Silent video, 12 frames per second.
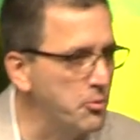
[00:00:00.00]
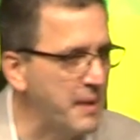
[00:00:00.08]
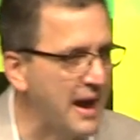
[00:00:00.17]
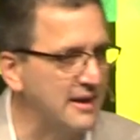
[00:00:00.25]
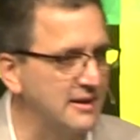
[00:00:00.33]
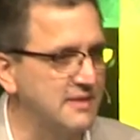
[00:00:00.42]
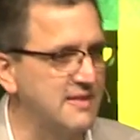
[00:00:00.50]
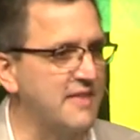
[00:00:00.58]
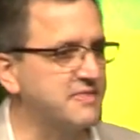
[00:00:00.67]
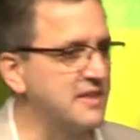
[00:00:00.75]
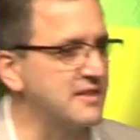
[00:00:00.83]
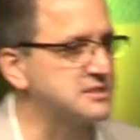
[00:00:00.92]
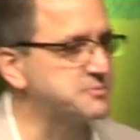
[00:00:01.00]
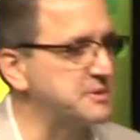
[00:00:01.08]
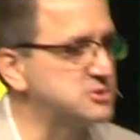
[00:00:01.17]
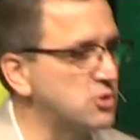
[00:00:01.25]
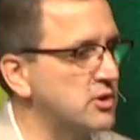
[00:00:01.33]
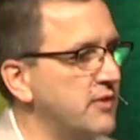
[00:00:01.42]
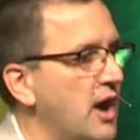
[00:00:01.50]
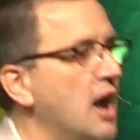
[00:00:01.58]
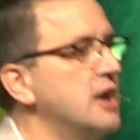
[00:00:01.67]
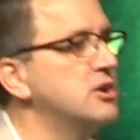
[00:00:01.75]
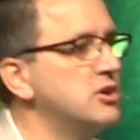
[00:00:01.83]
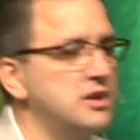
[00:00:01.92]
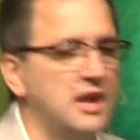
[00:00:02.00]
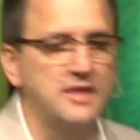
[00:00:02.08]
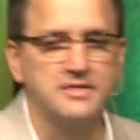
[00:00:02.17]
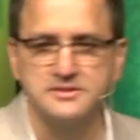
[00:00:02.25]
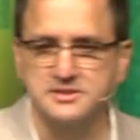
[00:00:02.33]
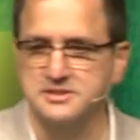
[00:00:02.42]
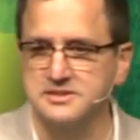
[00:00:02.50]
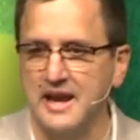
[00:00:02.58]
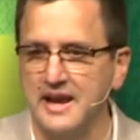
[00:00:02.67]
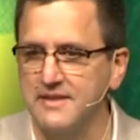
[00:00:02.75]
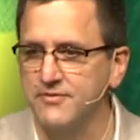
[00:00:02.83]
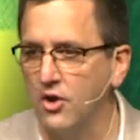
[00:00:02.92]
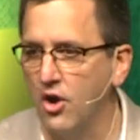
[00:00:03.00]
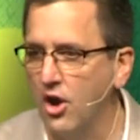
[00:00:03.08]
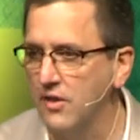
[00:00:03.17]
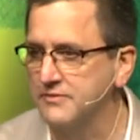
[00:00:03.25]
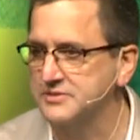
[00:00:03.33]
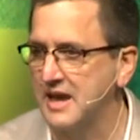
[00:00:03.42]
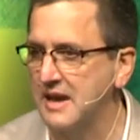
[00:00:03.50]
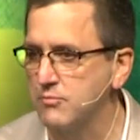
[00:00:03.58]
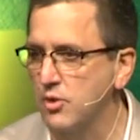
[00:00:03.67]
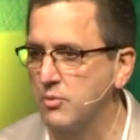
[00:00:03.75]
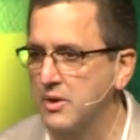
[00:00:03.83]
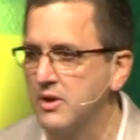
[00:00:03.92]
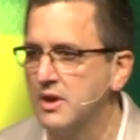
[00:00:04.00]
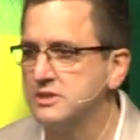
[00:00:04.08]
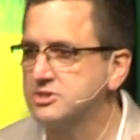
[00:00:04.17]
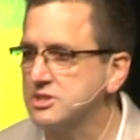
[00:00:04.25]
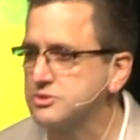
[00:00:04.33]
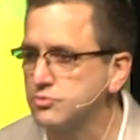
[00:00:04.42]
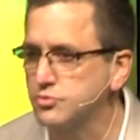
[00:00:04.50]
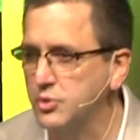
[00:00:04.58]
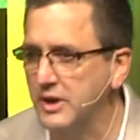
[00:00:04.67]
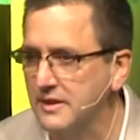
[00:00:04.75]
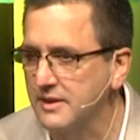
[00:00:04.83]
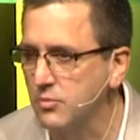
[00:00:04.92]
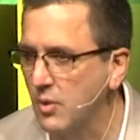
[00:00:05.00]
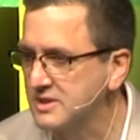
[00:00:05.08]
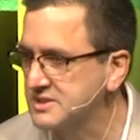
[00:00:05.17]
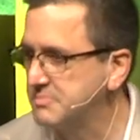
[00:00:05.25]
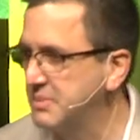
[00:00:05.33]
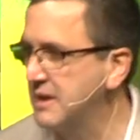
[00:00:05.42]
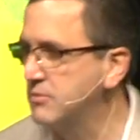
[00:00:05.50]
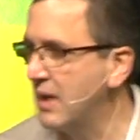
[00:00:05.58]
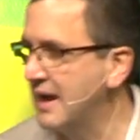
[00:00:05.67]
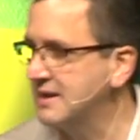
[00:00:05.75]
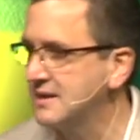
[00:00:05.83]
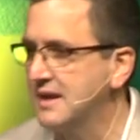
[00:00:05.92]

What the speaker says: badly, that thing that's been sort of underneath society for all of time where we just really want to be right,